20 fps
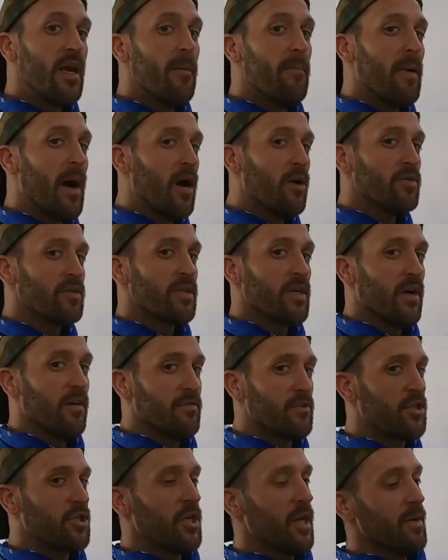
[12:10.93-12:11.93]
the amount
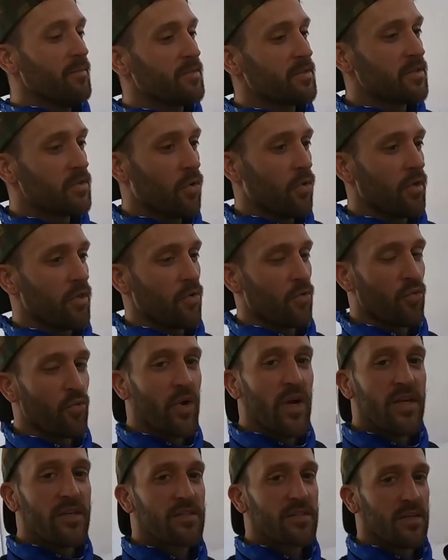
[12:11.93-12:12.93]
of chips or the
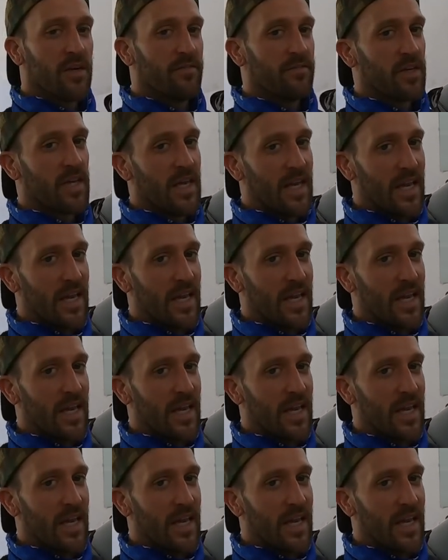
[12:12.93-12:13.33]
risk of